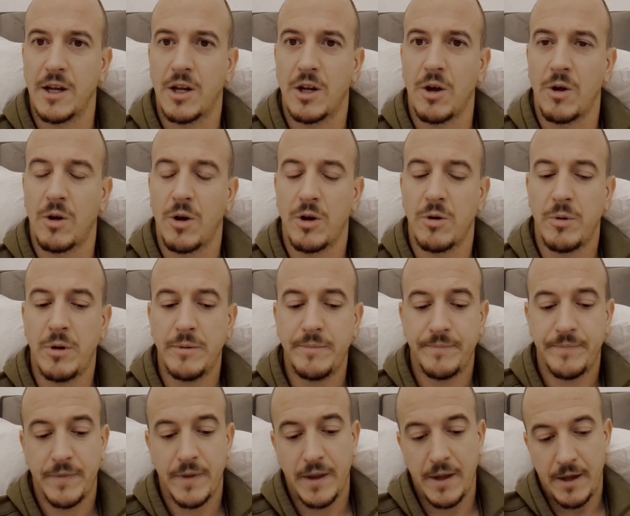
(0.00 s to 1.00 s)
cocodamol.
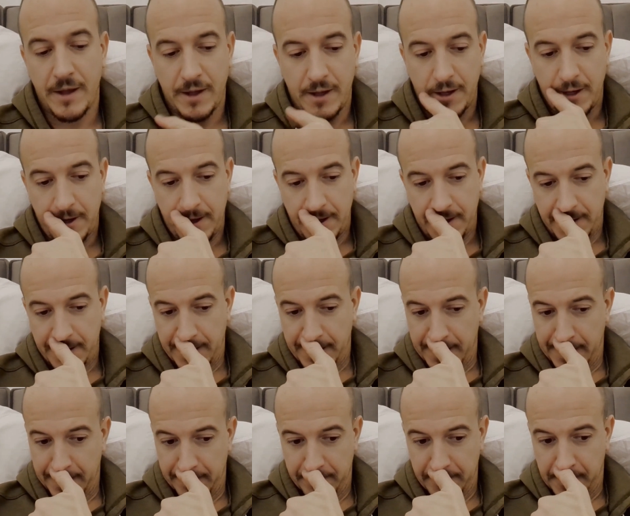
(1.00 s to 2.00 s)

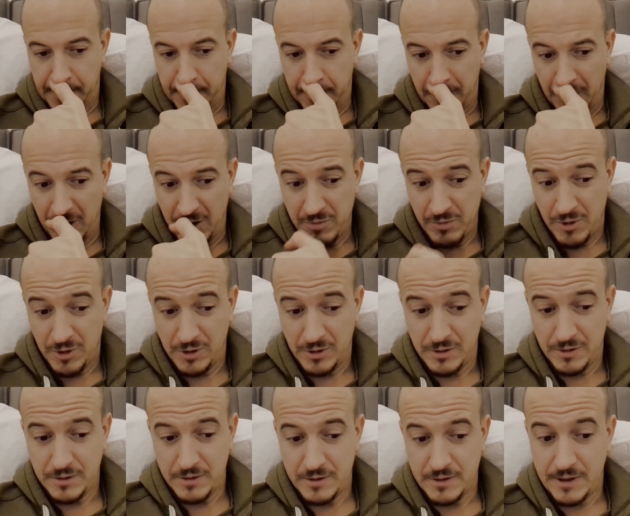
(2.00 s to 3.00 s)
The cocodamol
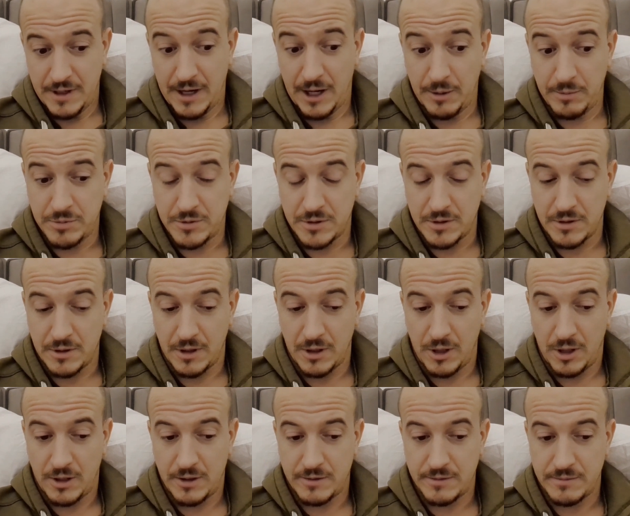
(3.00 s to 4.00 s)
helped a
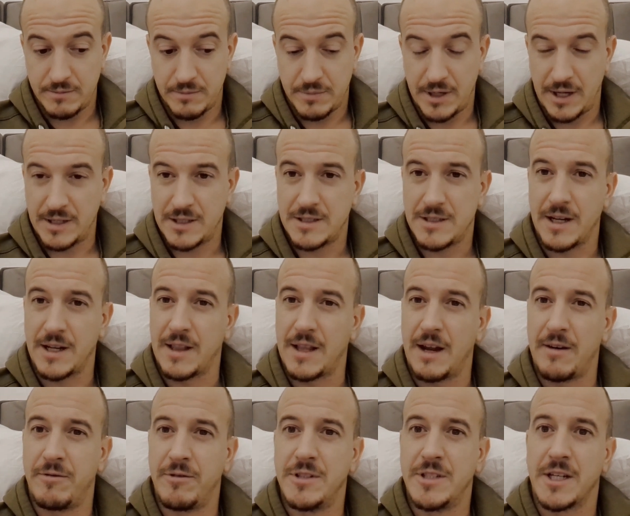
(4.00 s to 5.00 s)
lot, but I had to take that
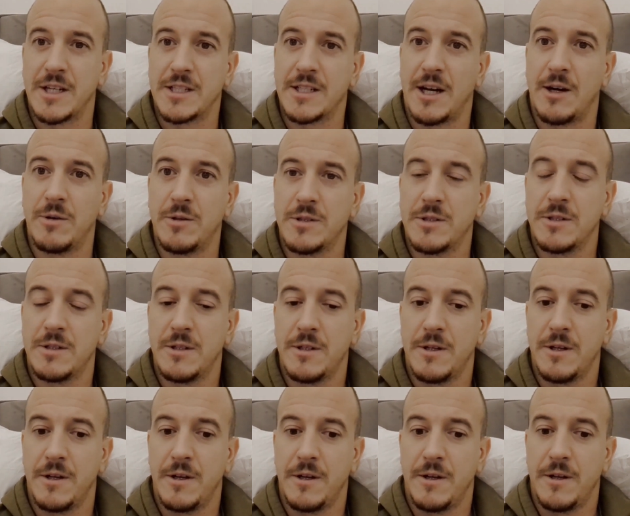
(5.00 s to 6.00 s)
every 6 hours.
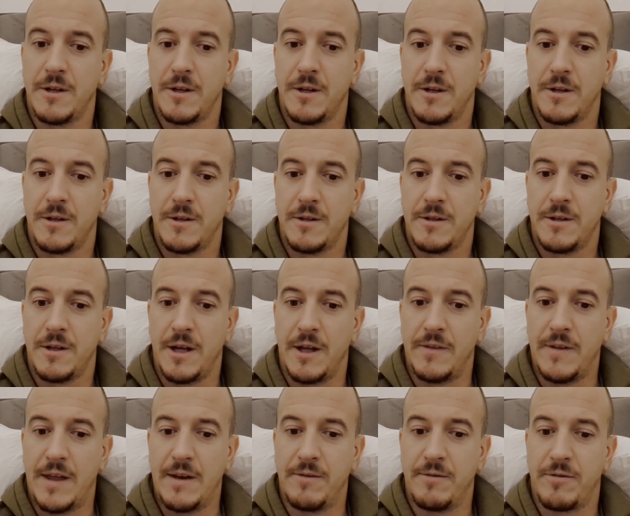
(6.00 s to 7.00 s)
And
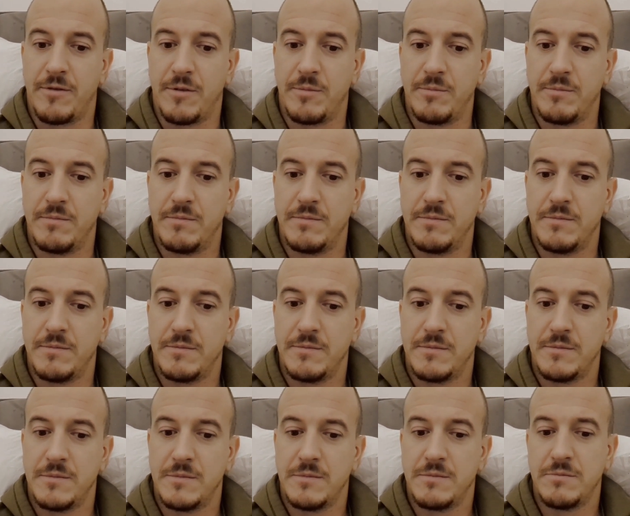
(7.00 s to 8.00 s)
then from
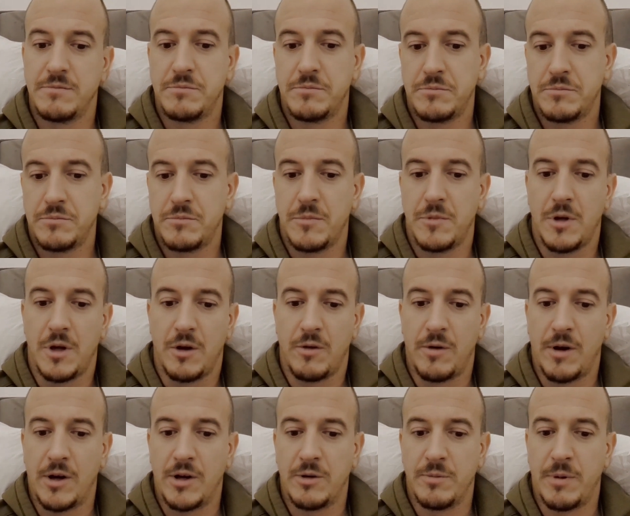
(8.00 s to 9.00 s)

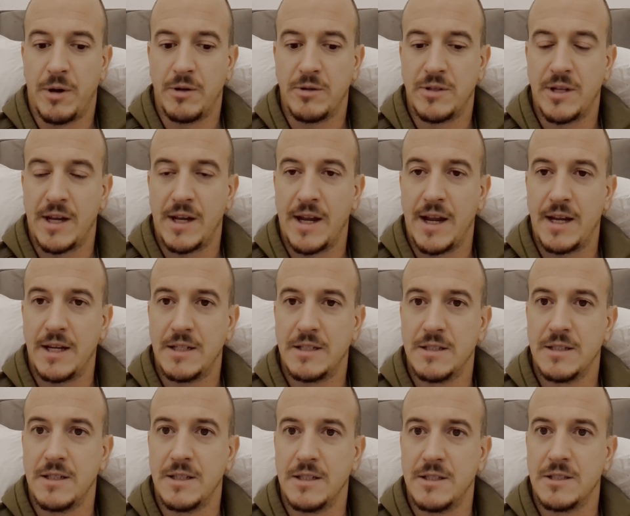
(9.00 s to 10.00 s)
around about day
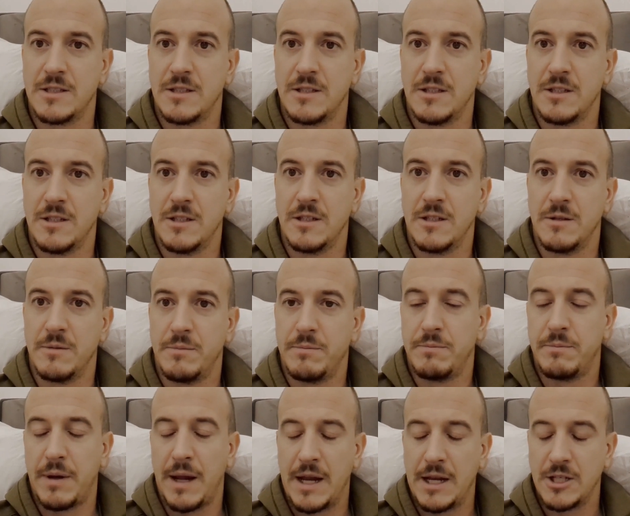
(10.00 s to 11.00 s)
8, the
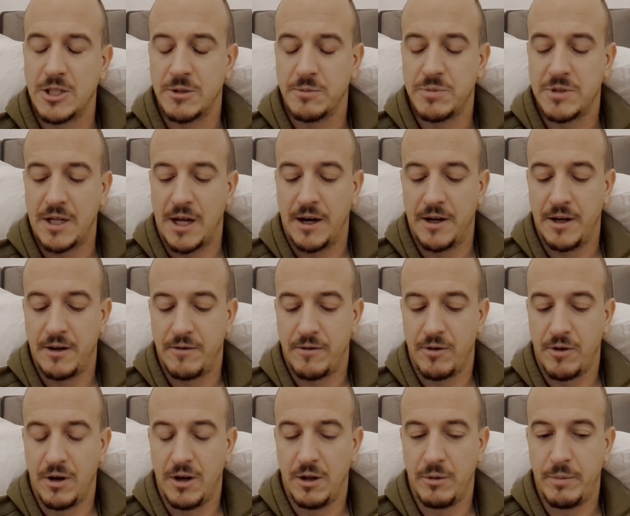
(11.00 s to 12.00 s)
pain subsided for
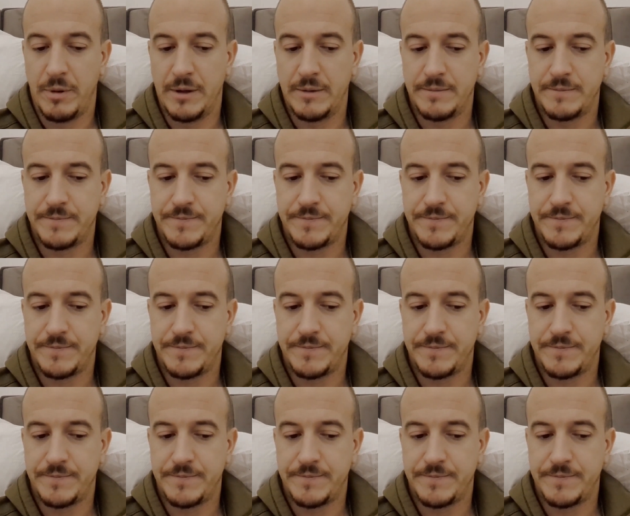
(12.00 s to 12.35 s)
a little bit.